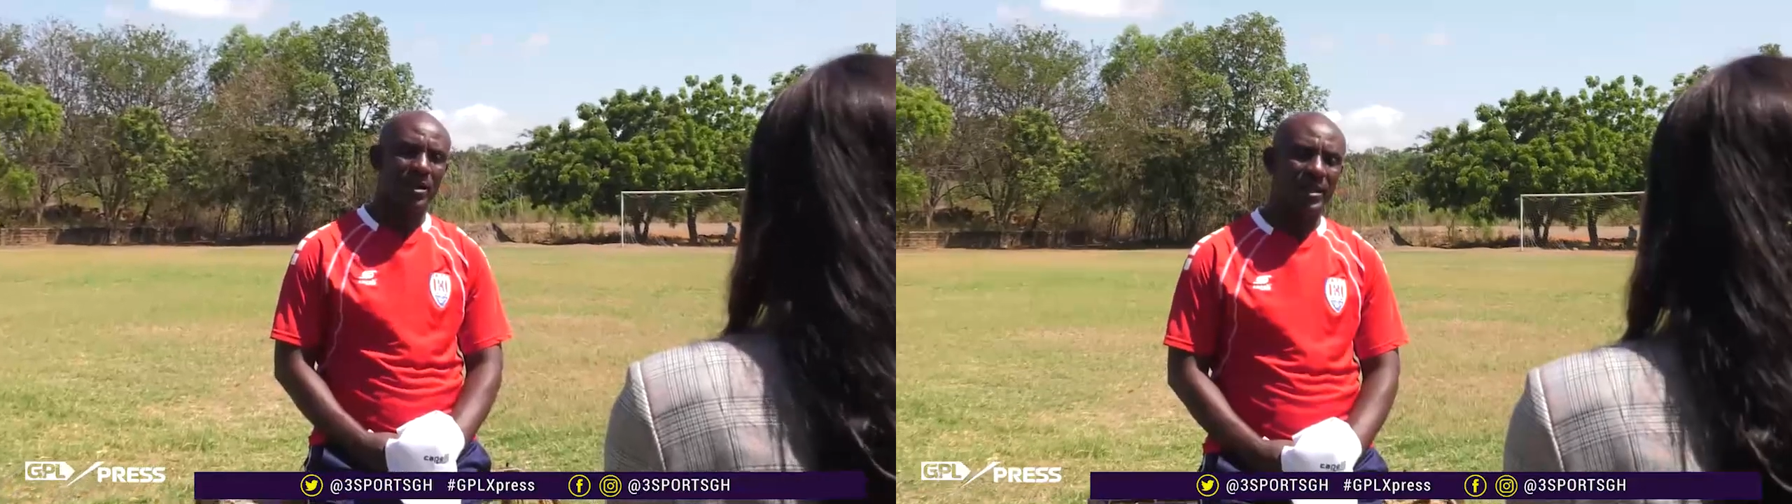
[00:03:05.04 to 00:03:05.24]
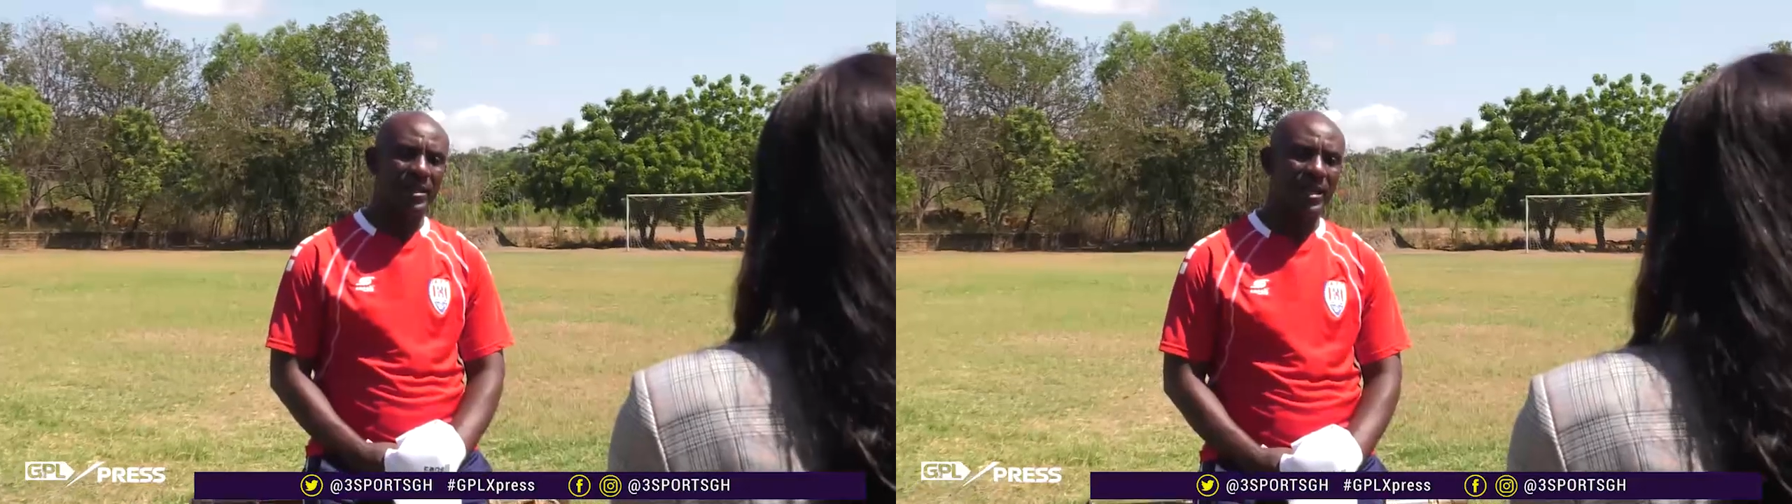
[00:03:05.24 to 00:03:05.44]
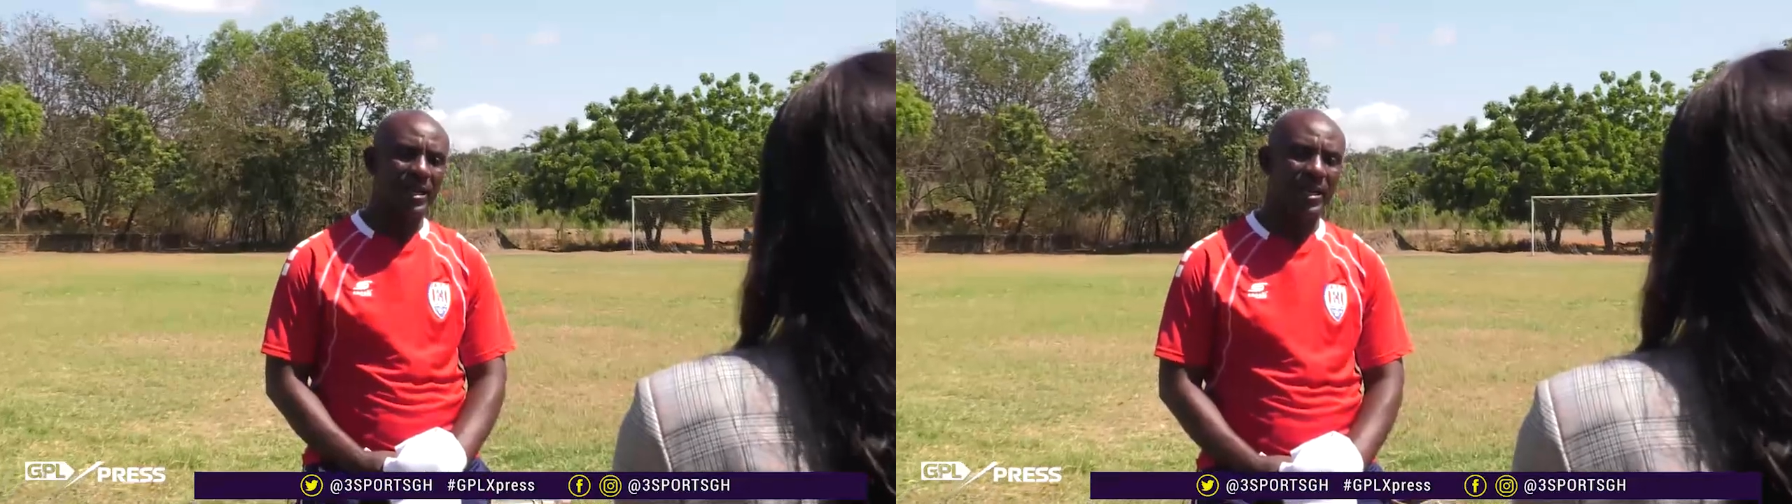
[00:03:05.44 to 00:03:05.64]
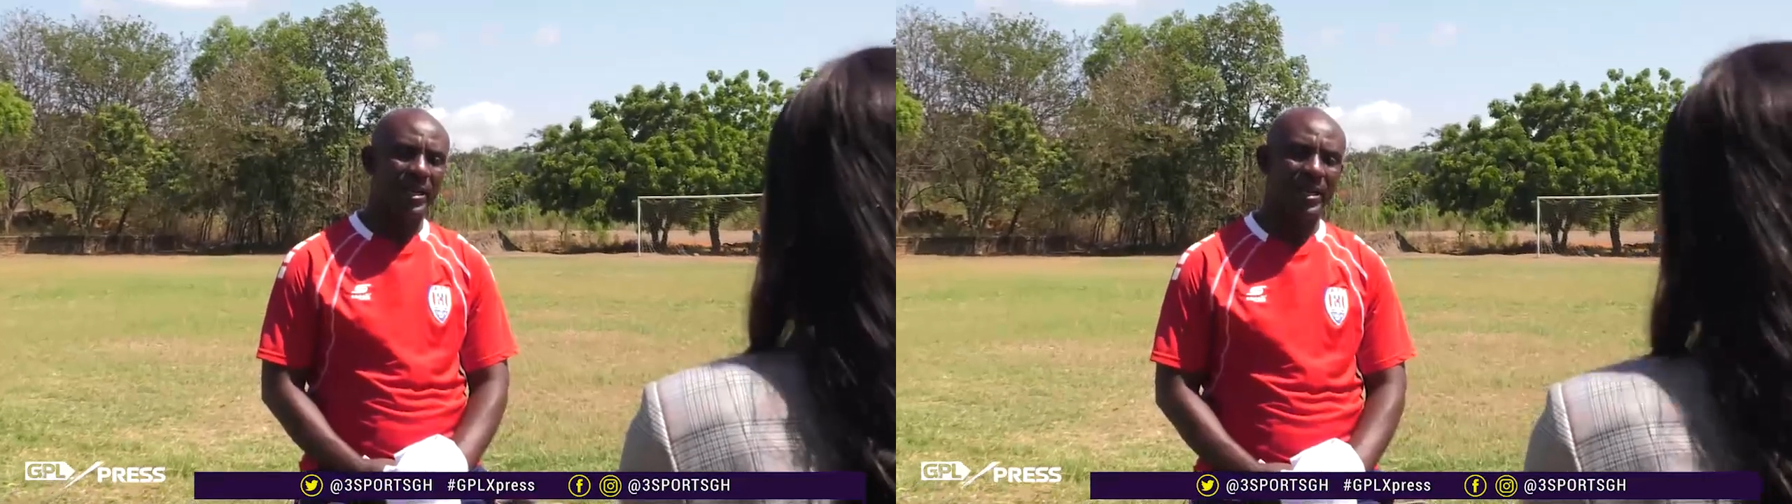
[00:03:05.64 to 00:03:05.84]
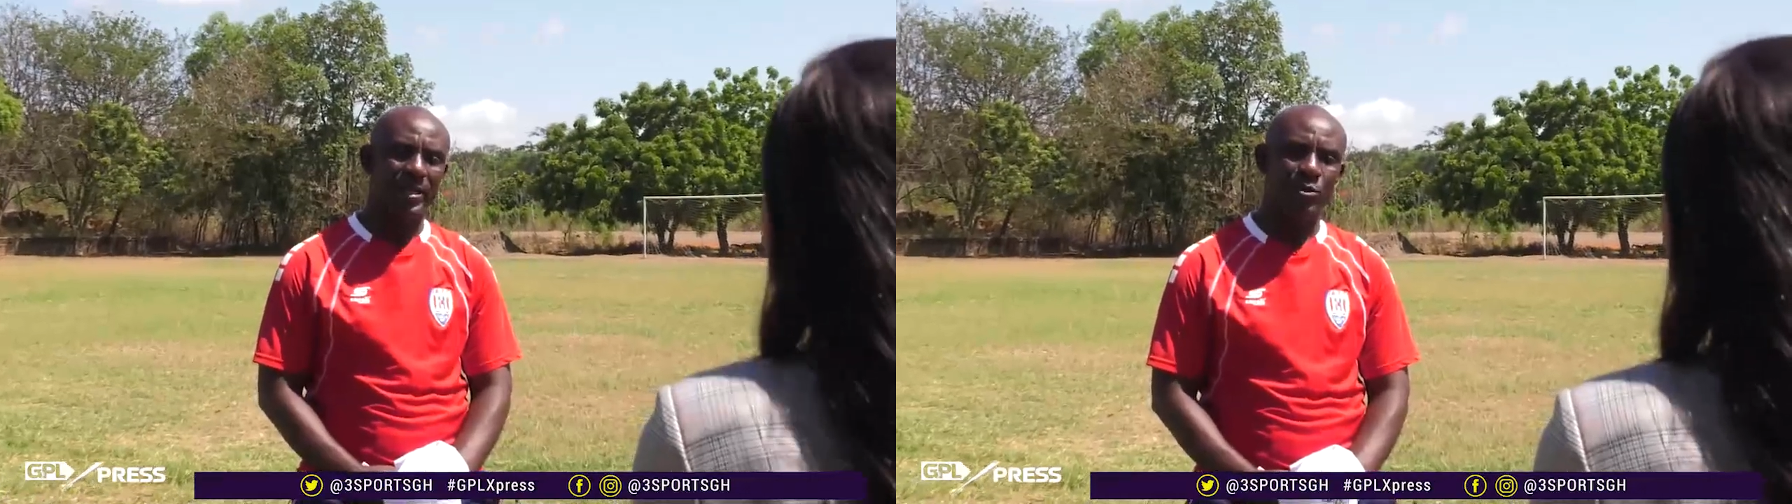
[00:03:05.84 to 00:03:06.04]
and
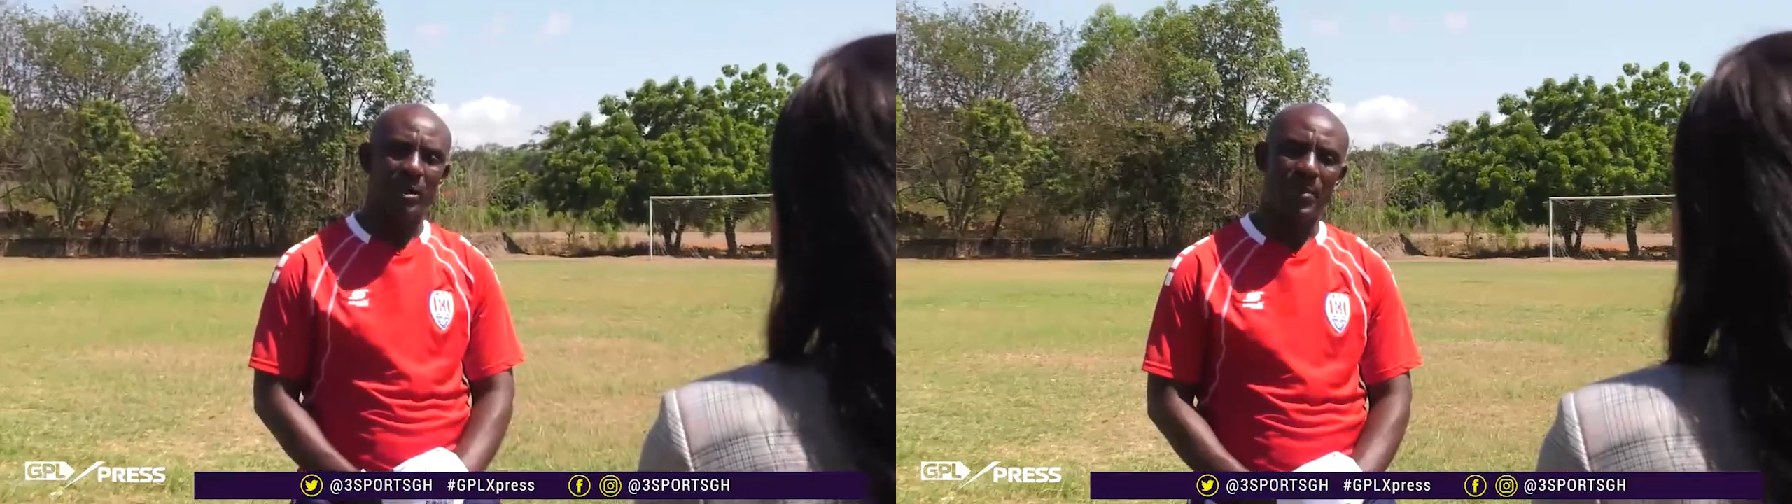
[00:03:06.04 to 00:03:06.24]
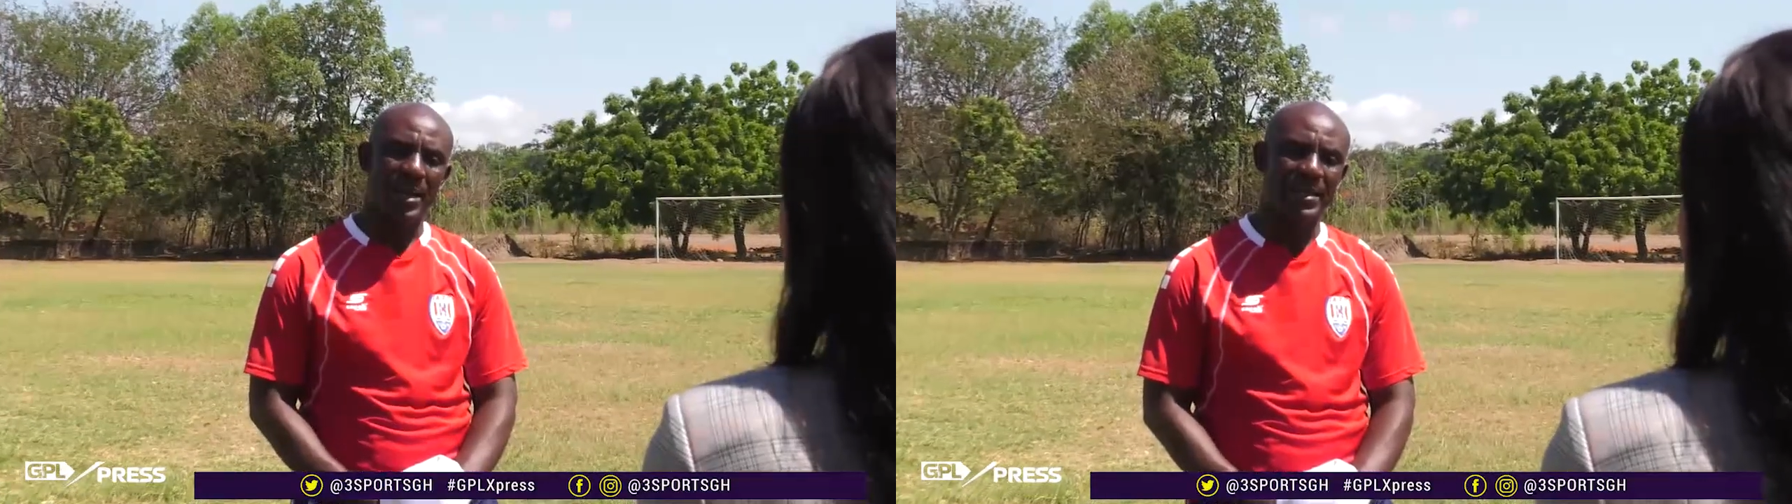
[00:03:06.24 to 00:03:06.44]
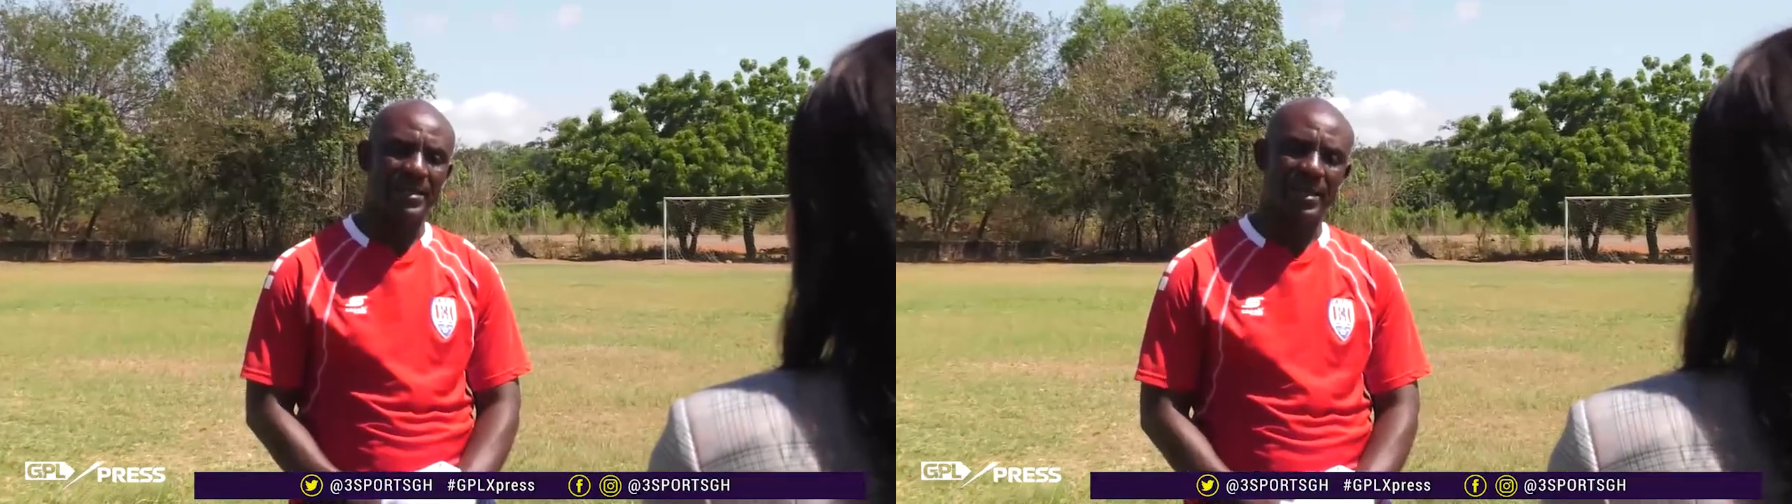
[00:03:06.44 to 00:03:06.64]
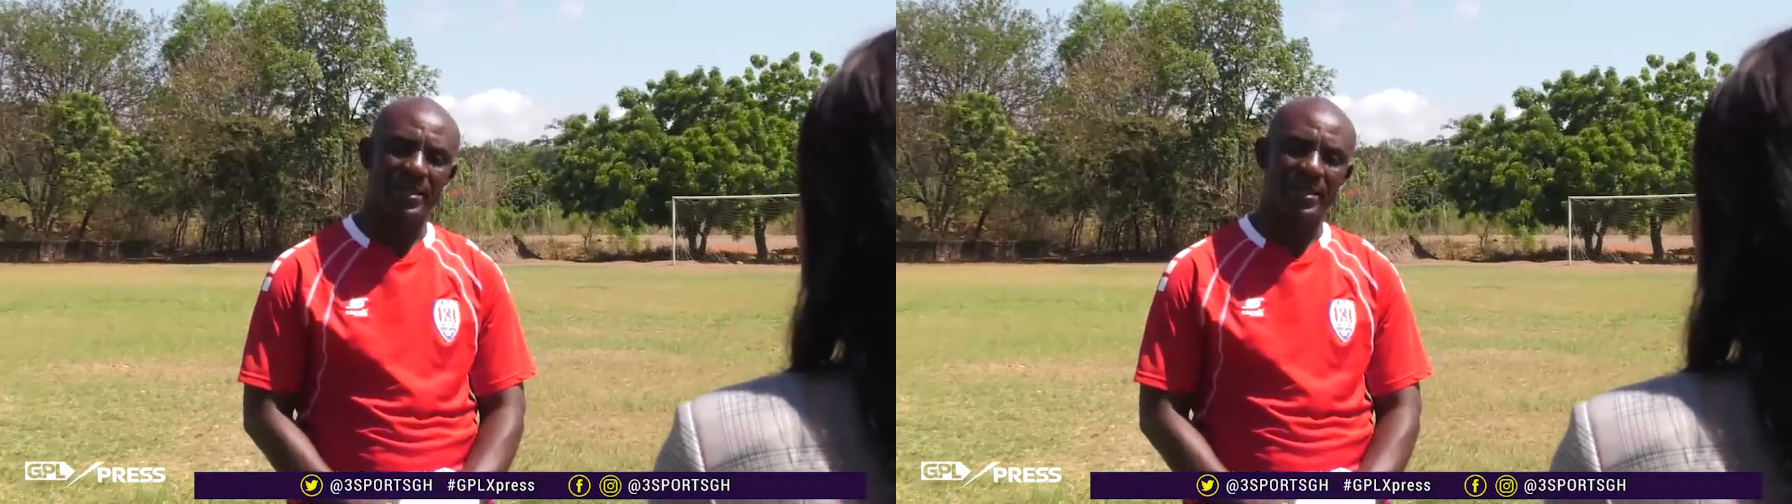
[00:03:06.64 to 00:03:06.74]
you apply it,